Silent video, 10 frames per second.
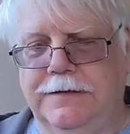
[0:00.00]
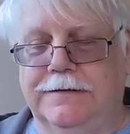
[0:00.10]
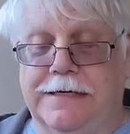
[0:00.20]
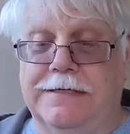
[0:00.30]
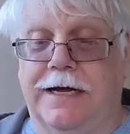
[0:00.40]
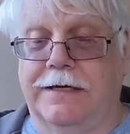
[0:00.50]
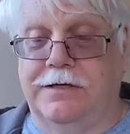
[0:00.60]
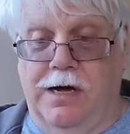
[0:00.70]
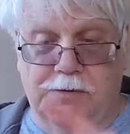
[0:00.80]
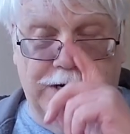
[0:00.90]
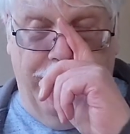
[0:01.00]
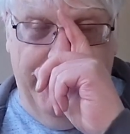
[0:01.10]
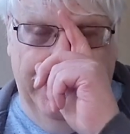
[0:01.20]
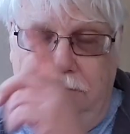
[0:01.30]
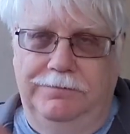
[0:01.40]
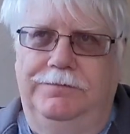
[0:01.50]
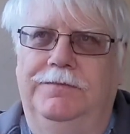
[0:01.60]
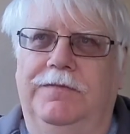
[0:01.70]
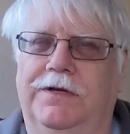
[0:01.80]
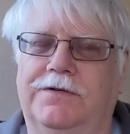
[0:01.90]
It tastes like a Thomas Hardy.
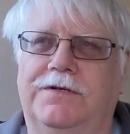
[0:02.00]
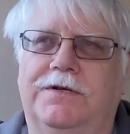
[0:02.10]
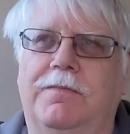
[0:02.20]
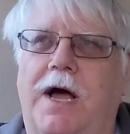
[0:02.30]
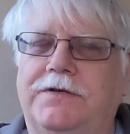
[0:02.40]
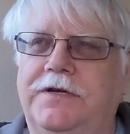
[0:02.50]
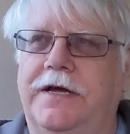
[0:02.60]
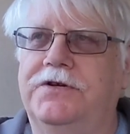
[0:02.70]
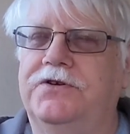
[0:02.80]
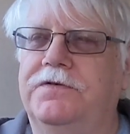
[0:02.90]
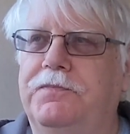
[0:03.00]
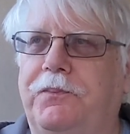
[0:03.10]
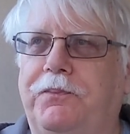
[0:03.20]
There's some oxidation,